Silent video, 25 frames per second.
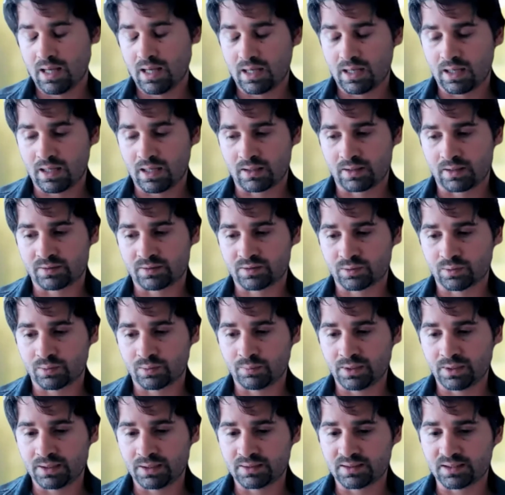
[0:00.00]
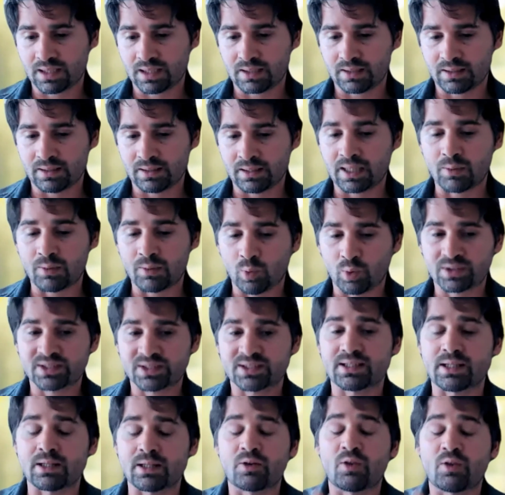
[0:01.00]
So it means, in other words,
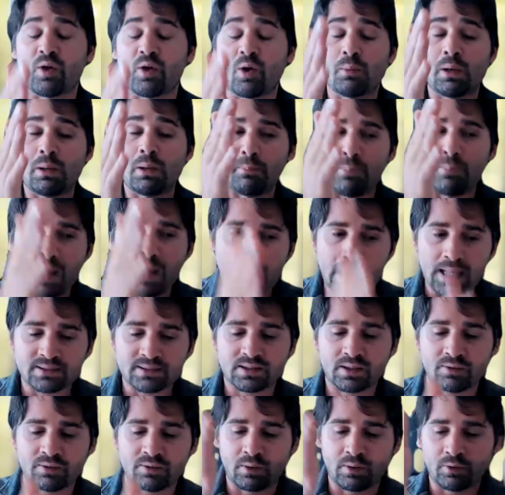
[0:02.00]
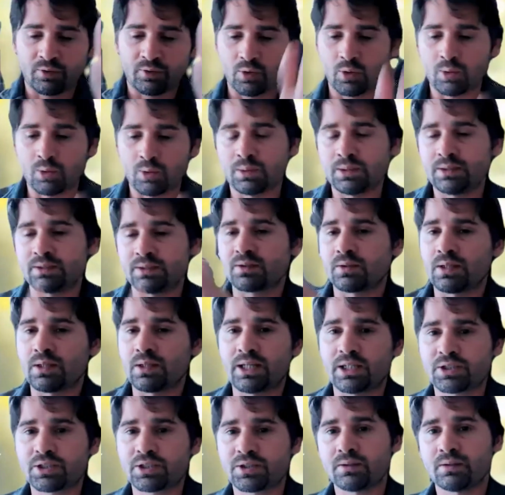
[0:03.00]
the thermal mass of our thermal
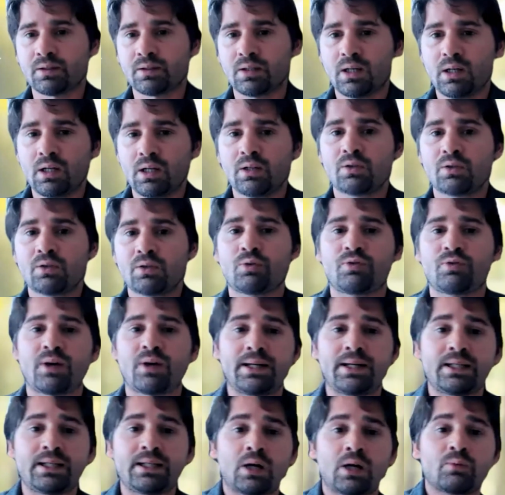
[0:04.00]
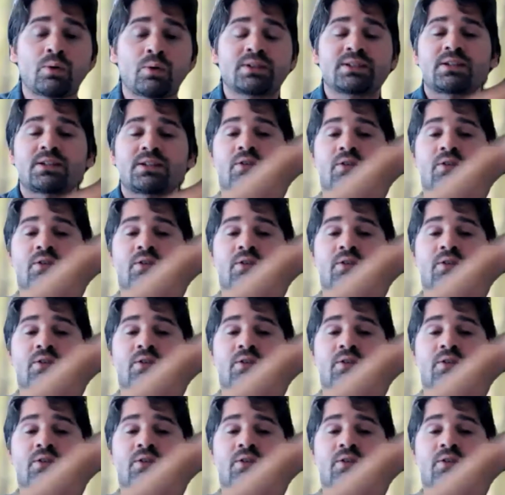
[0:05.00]
insulation, to find out what's the